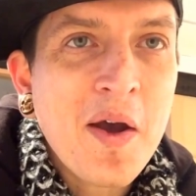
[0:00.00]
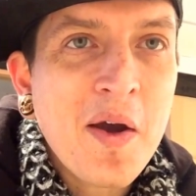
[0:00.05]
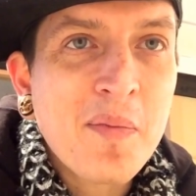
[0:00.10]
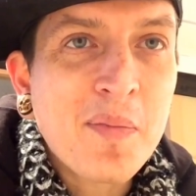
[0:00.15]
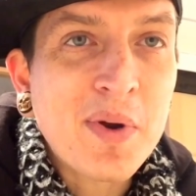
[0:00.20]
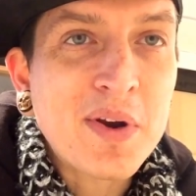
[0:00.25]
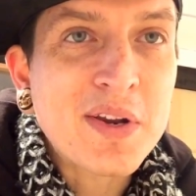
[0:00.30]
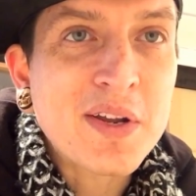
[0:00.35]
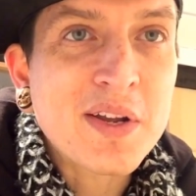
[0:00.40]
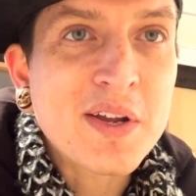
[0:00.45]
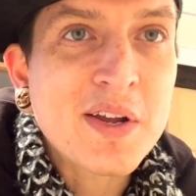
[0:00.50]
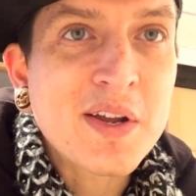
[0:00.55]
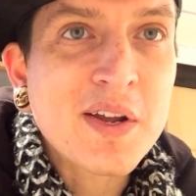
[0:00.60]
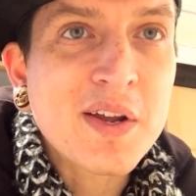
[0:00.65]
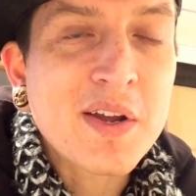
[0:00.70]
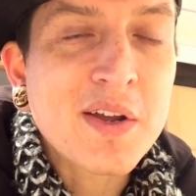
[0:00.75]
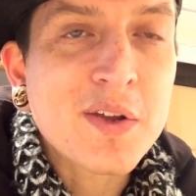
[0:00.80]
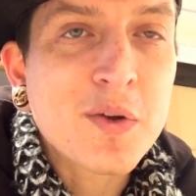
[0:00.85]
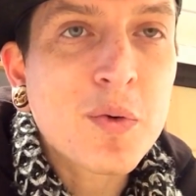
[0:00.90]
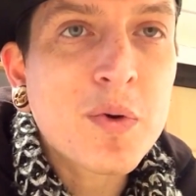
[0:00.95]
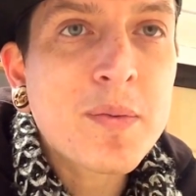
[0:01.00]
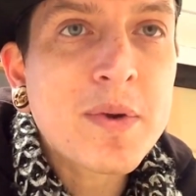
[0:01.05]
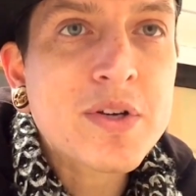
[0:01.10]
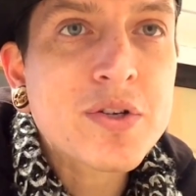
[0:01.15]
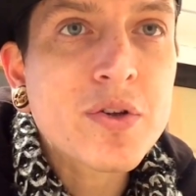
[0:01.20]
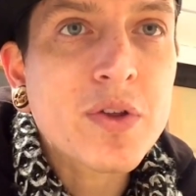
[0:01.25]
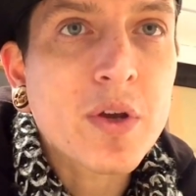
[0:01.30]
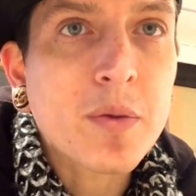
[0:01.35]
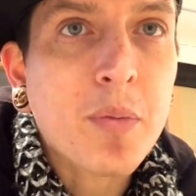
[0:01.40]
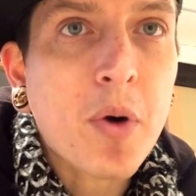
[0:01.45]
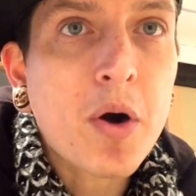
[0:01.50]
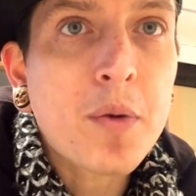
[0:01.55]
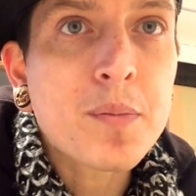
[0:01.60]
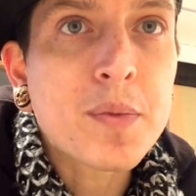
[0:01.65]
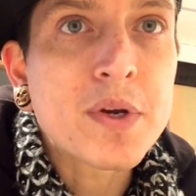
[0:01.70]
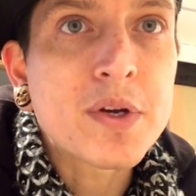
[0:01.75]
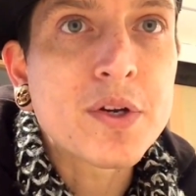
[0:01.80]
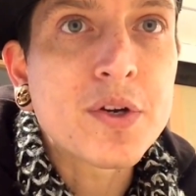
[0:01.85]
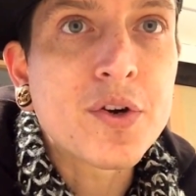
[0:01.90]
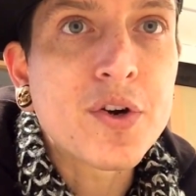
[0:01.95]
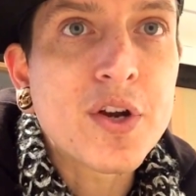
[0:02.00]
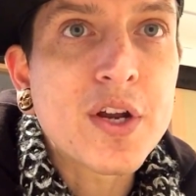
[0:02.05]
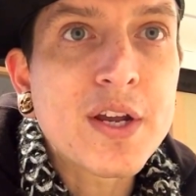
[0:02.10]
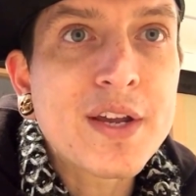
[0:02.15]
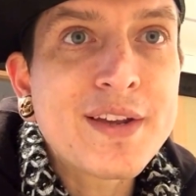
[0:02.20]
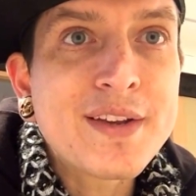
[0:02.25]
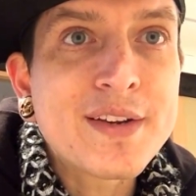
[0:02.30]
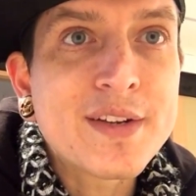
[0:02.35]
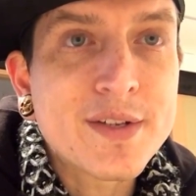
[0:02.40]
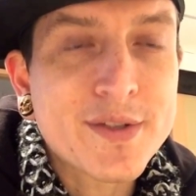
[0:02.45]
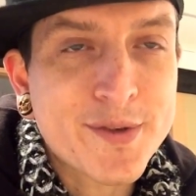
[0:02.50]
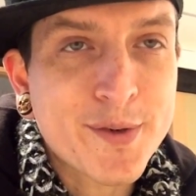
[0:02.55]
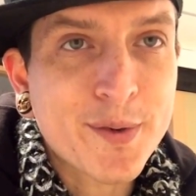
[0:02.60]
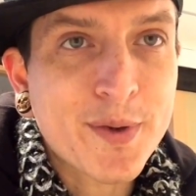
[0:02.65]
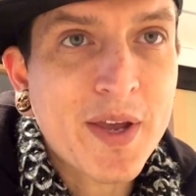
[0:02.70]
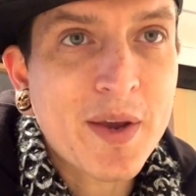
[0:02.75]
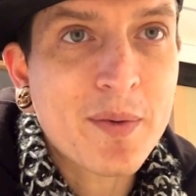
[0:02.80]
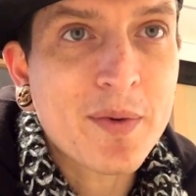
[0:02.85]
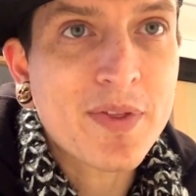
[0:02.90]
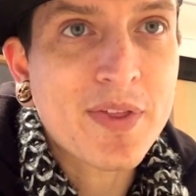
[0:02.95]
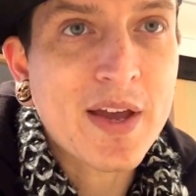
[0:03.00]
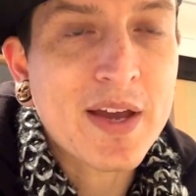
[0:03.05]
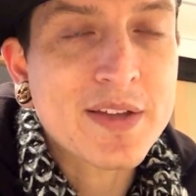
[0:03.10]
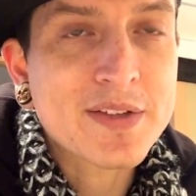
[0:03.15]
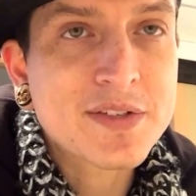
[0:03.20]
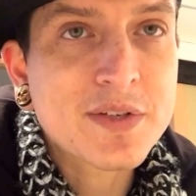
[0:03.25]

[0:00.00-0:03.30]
but you want to make sure the apartment you're in is okay with that.